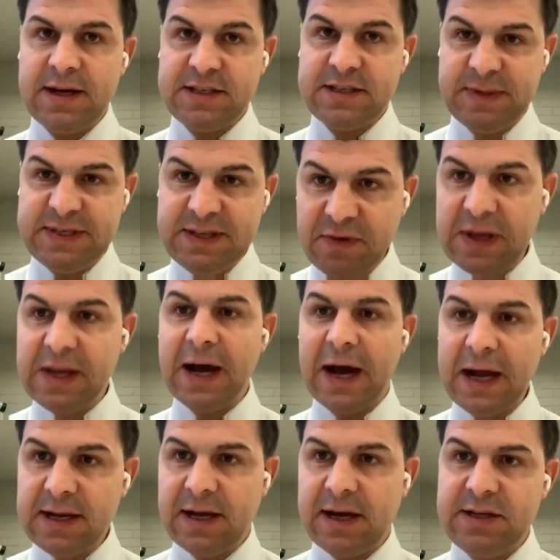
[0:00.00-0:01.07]
specific
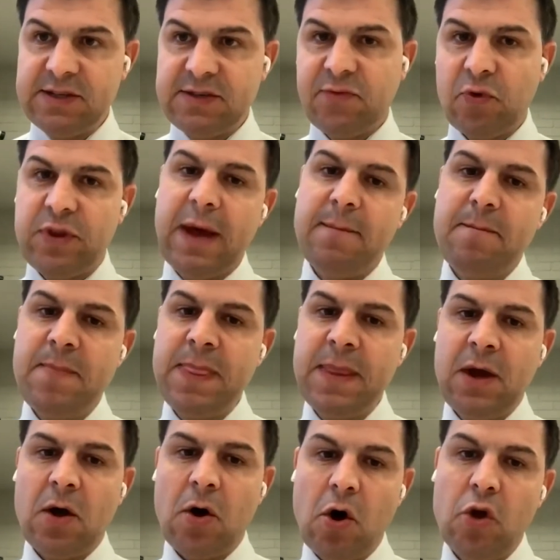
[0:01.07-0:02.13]
guidelines for them
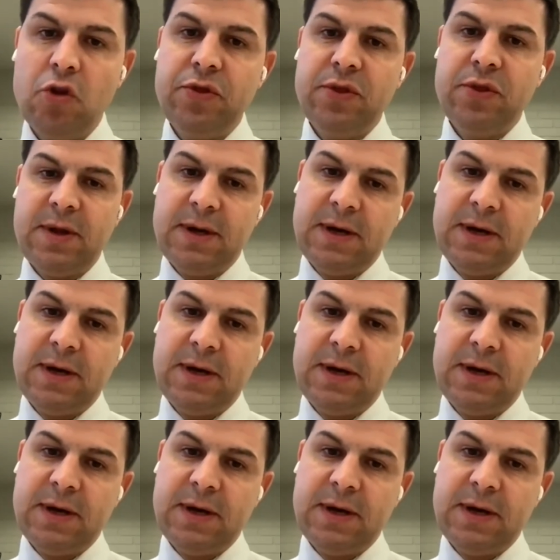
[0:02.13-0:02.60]
on